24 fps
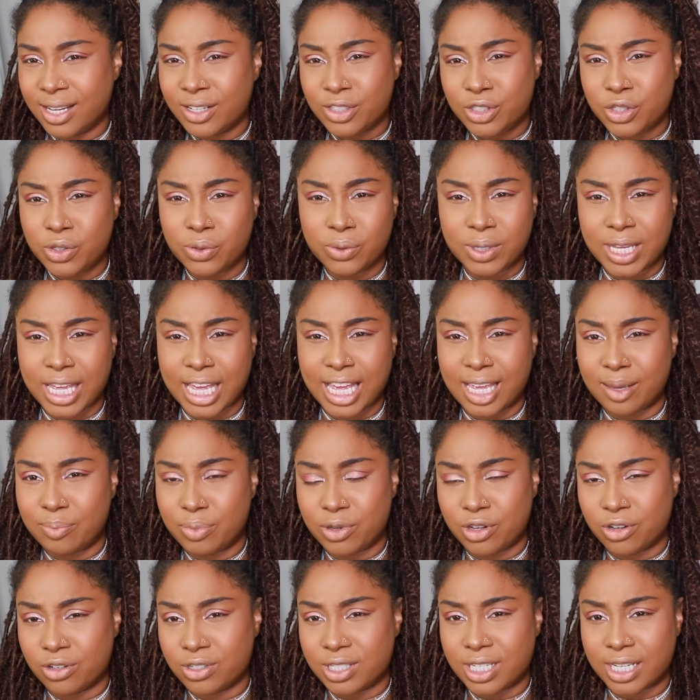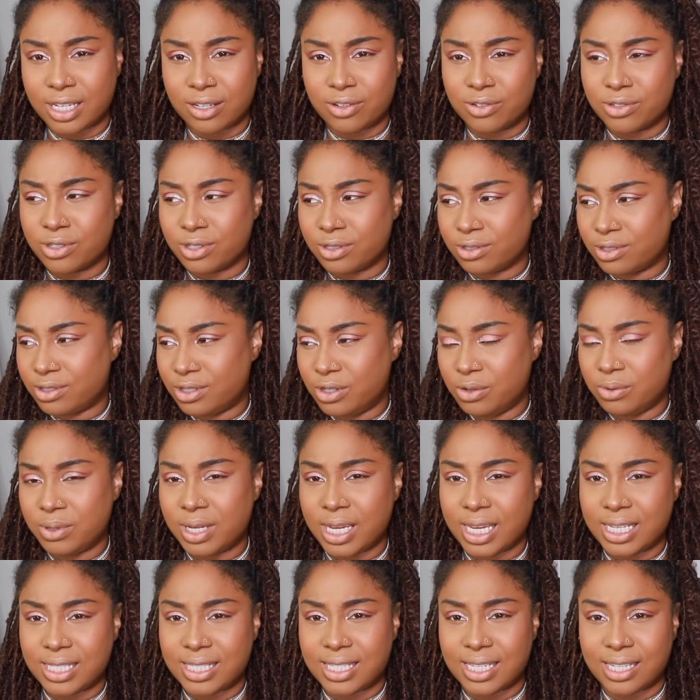2K pure sales or
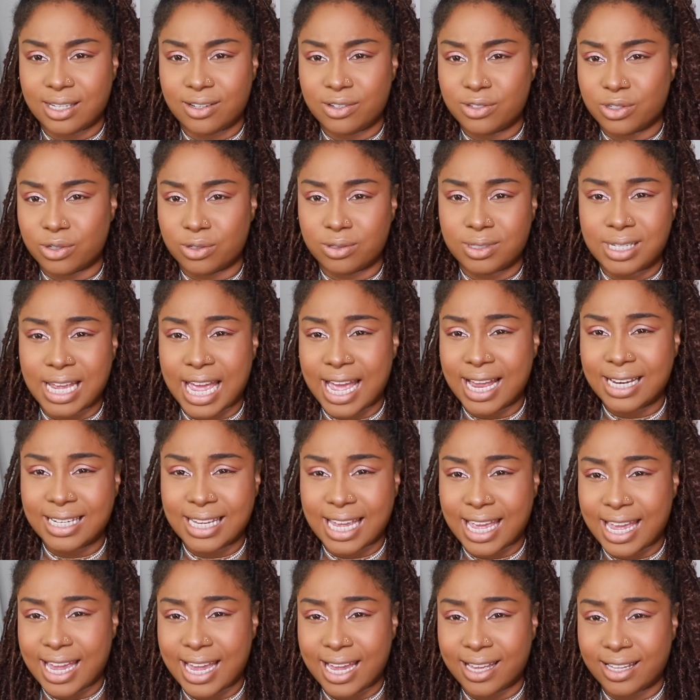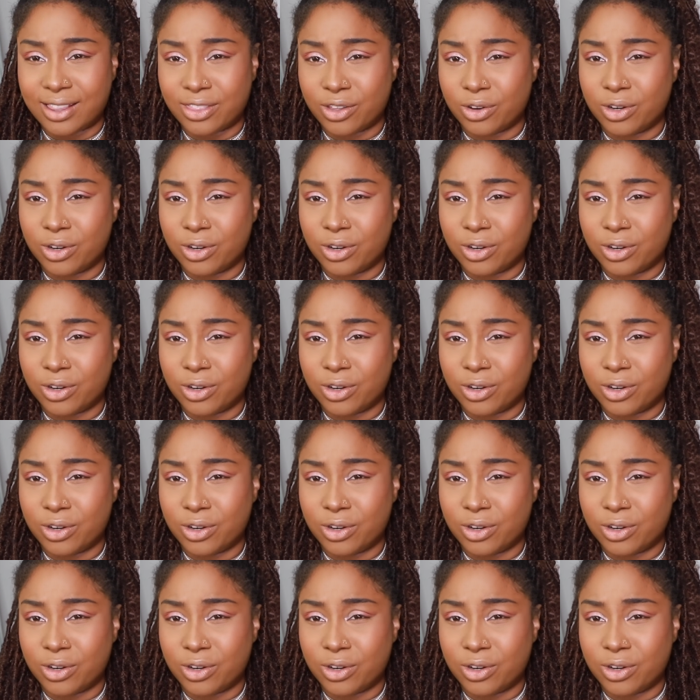2K sales or 10K,